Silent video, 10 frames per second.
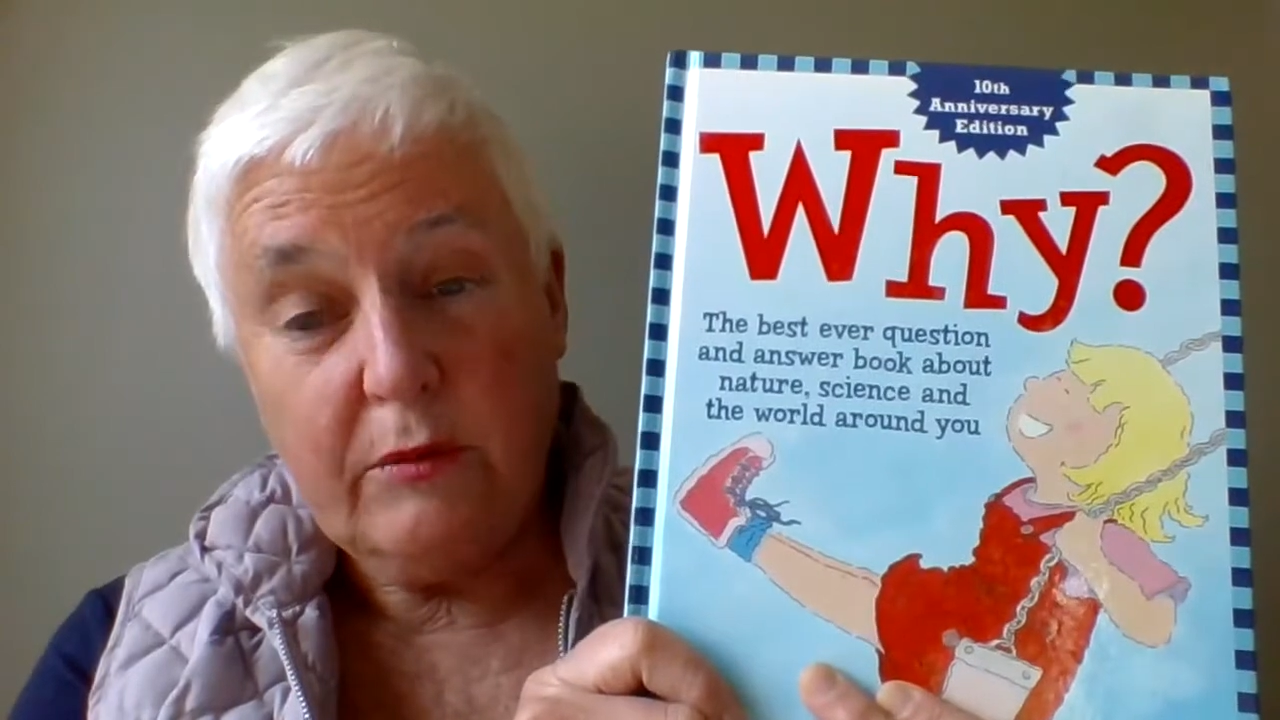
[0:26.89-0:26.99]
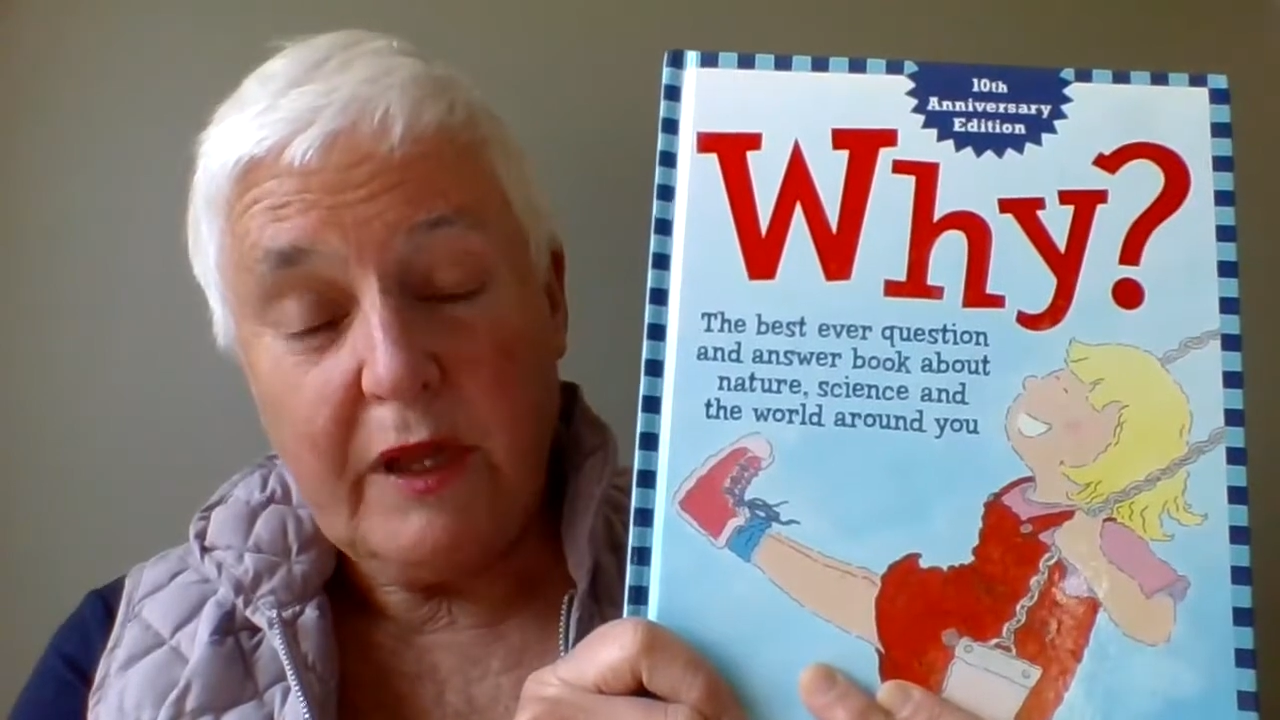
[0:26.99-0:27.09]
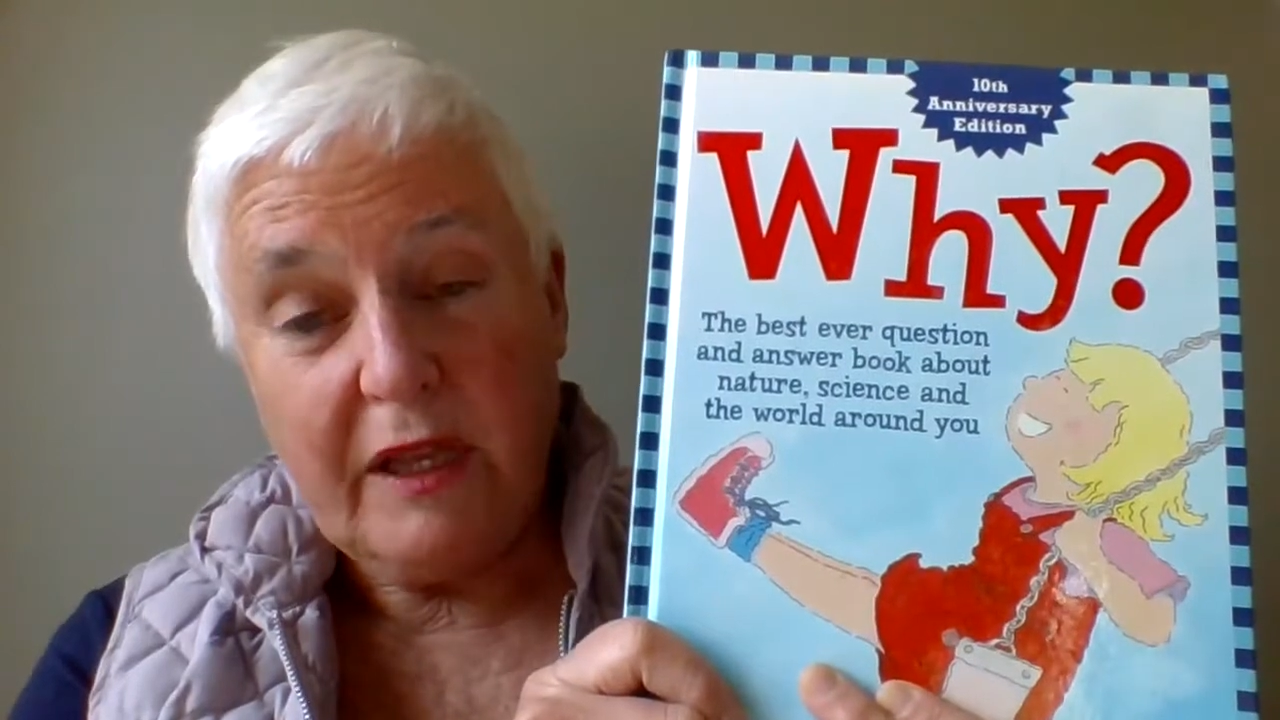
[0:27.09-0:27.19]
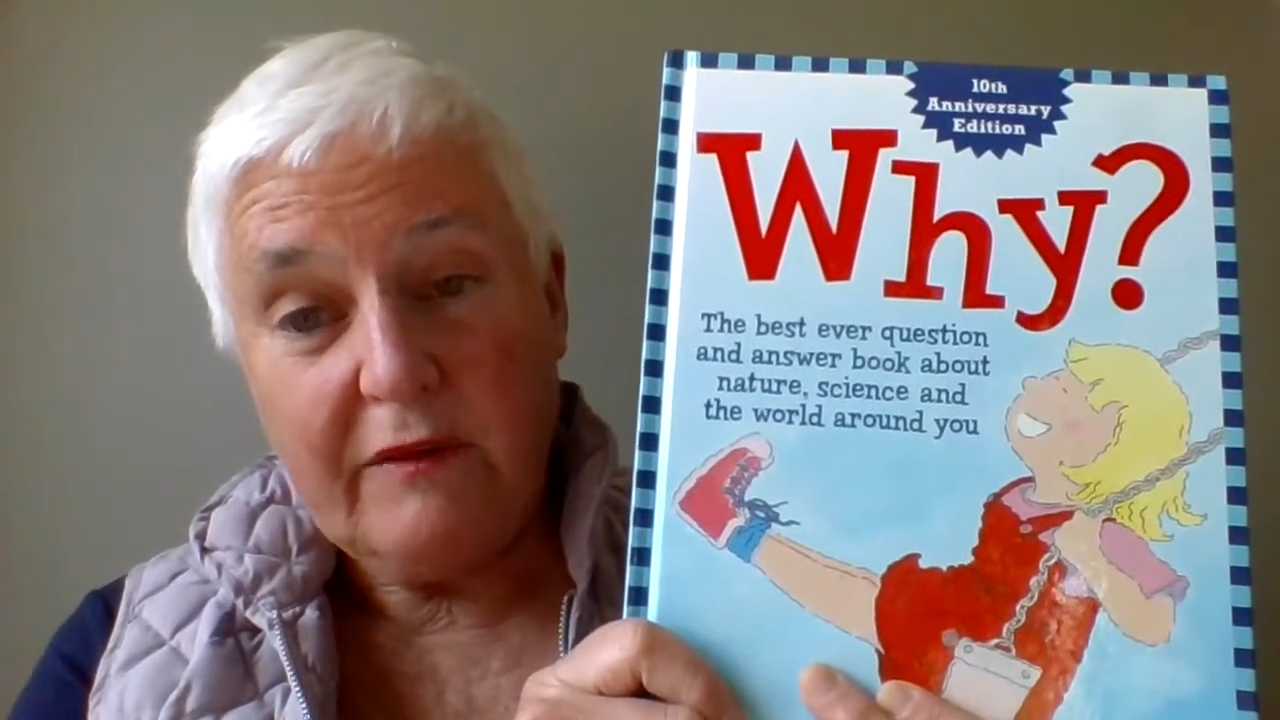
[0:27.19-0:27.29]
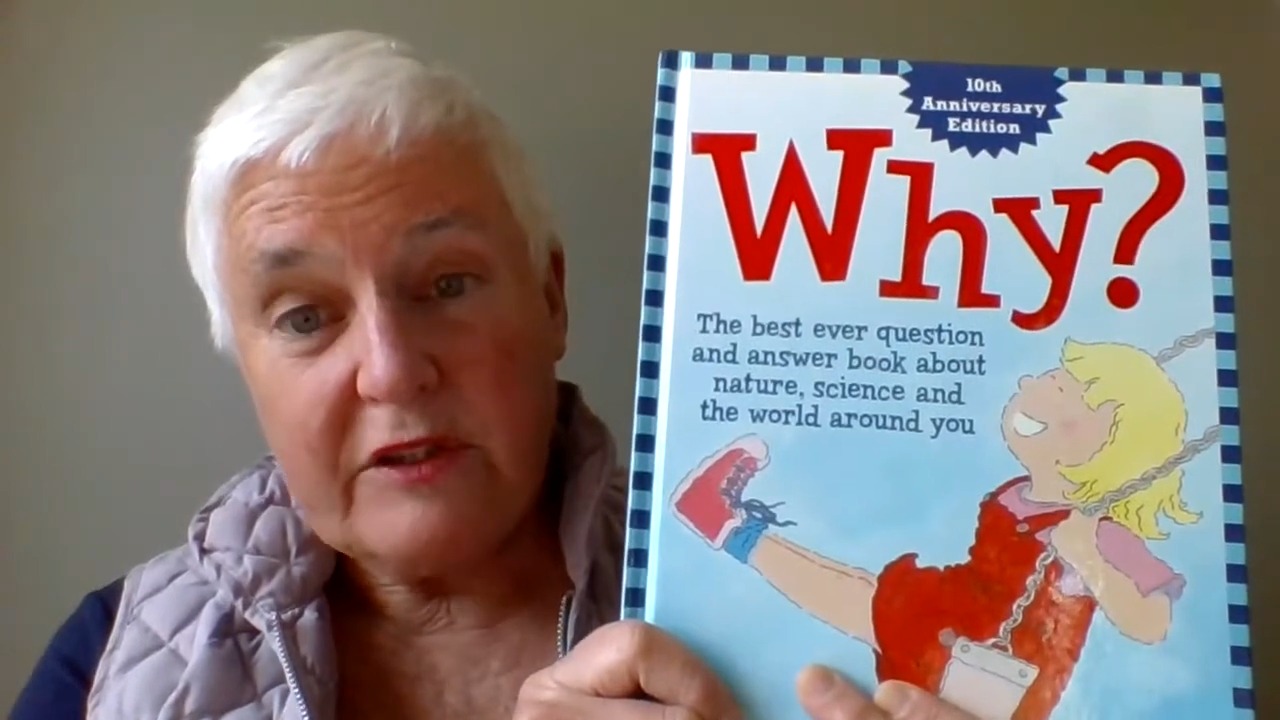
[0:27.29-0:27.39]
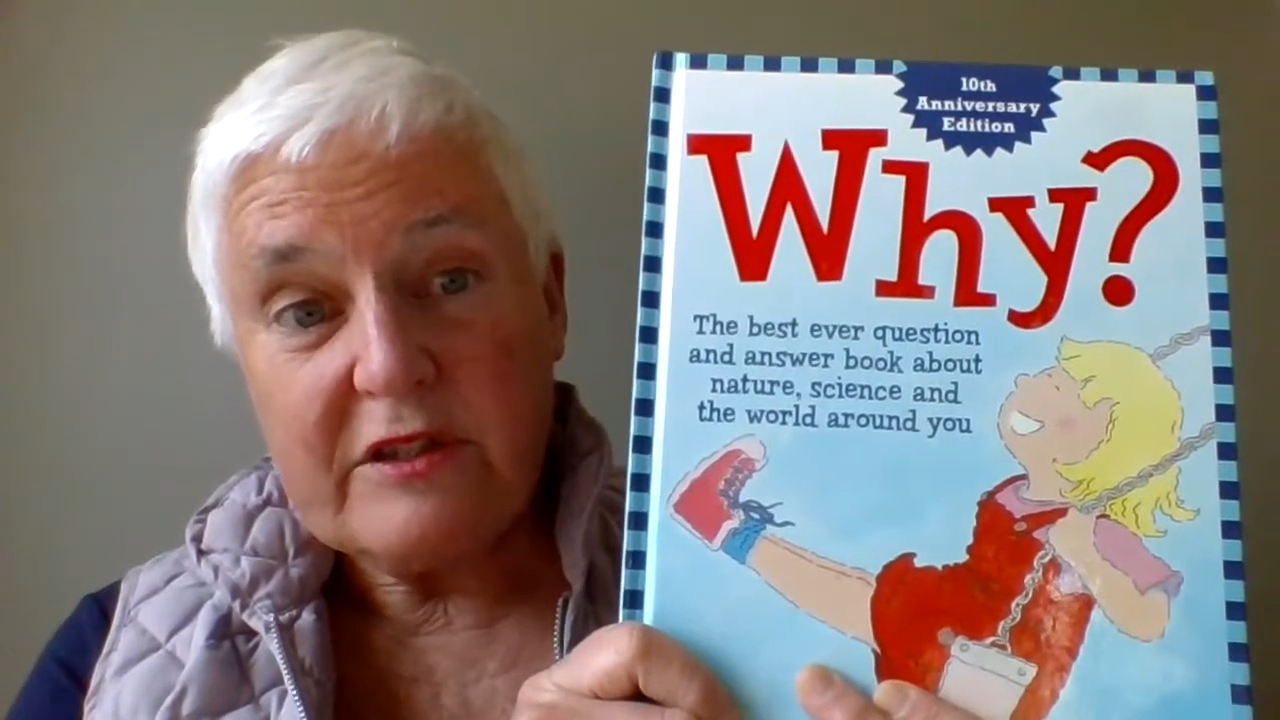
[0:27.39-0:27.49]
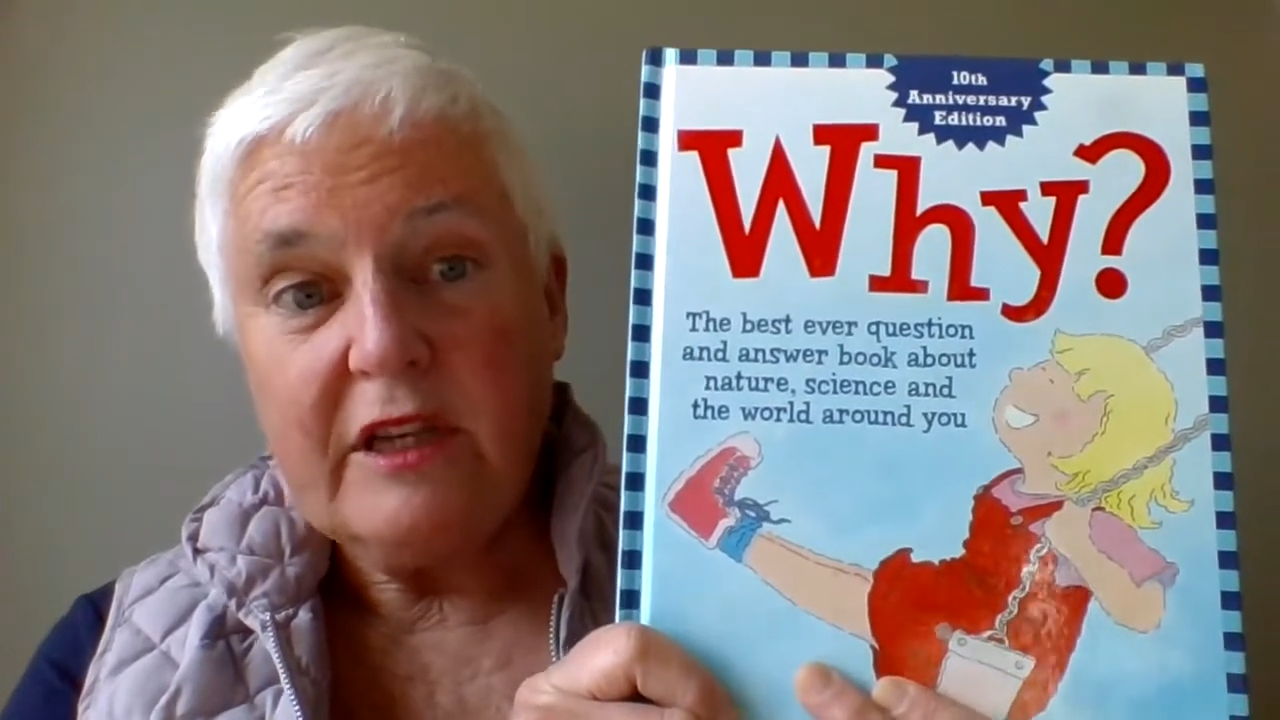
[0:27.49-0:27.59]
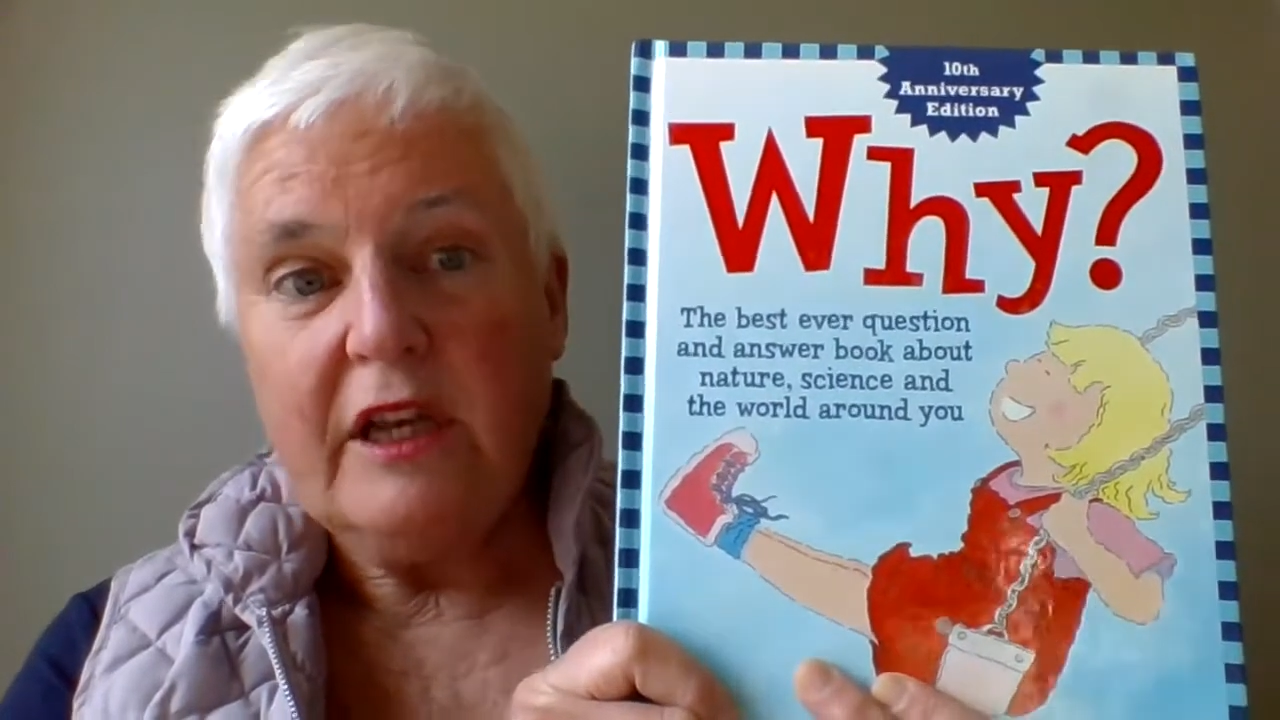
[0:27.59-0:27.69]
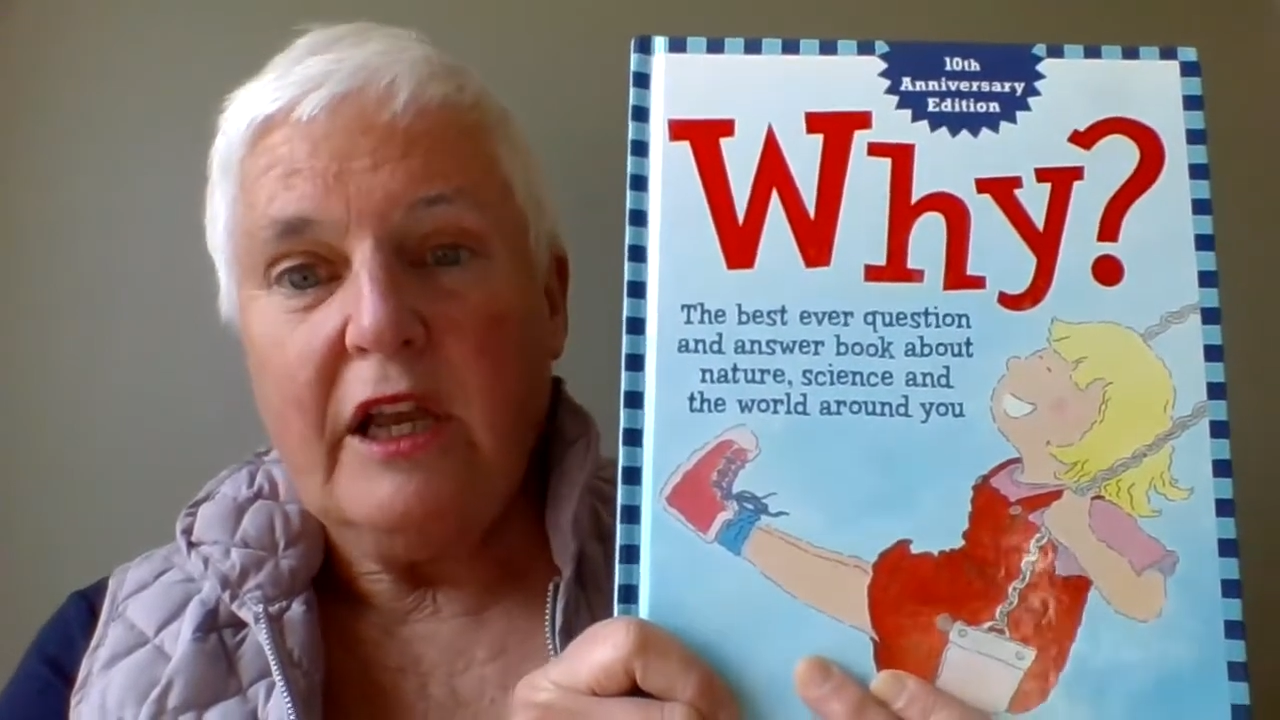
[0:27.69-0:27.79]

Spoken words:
Mavis,